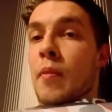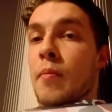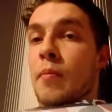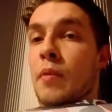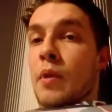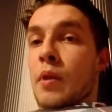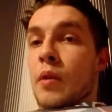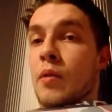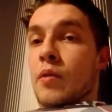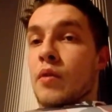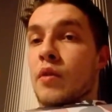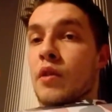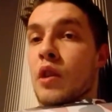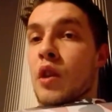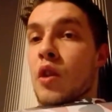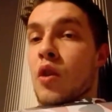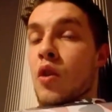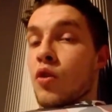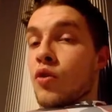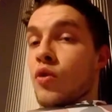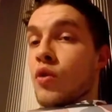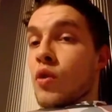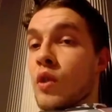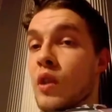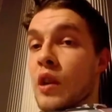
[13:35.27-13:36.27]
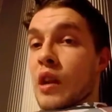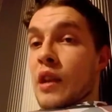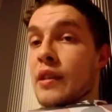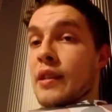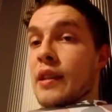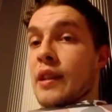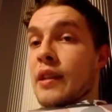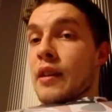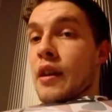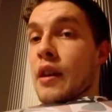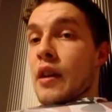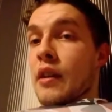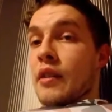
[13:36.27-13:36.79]
But... Also, I
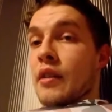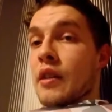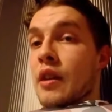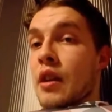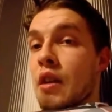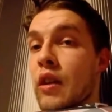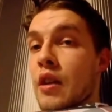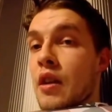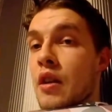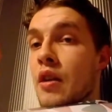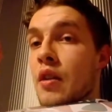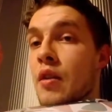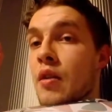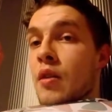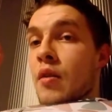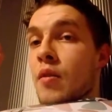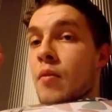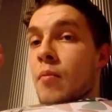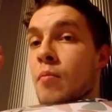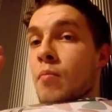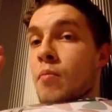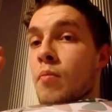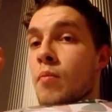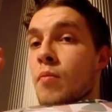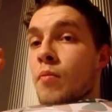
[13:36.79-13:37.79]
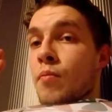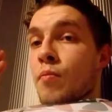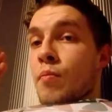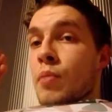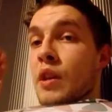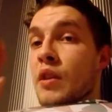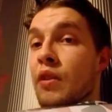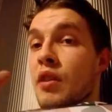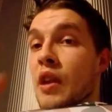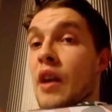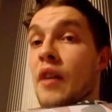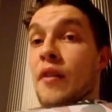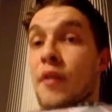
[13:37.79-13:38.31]
said, guys,
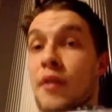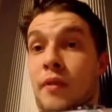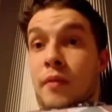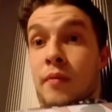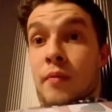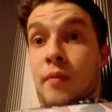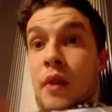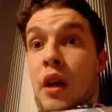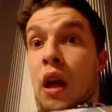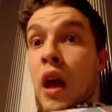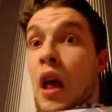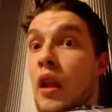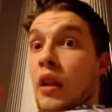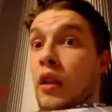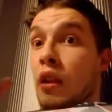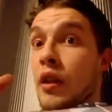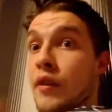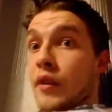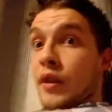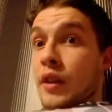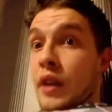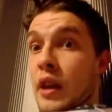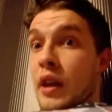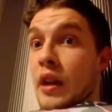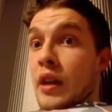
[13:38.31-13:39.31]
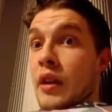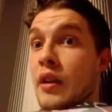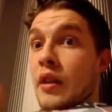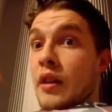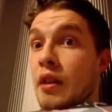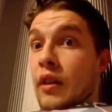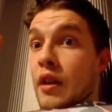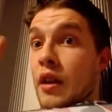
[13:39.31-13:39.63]
be safe, live a day,